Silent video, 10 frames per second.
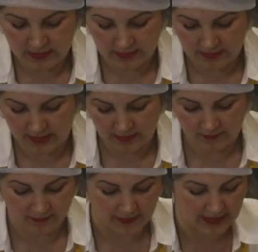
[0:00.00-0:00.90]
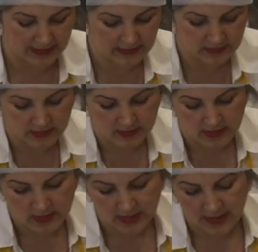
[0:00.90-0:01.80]
and make it flat.
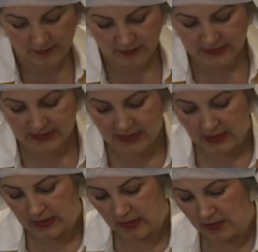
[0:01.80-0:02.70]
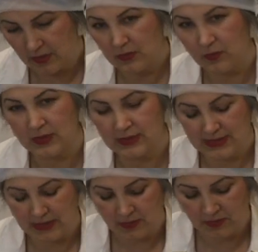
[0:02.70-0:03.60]
I would say a good one
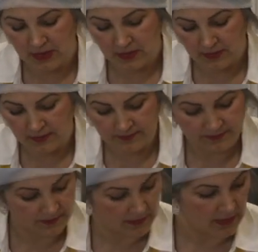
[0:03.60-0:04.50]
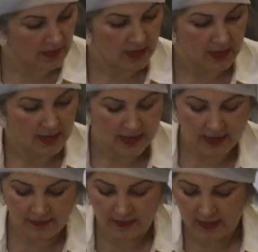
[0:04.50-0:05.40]
centimeter
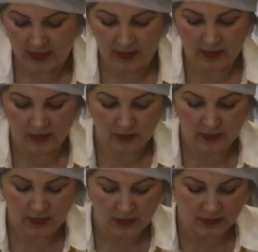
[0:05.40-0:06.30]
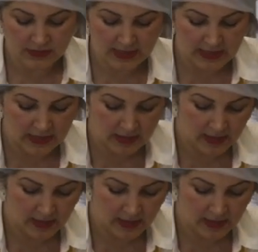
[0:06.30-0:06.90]
and then you can use any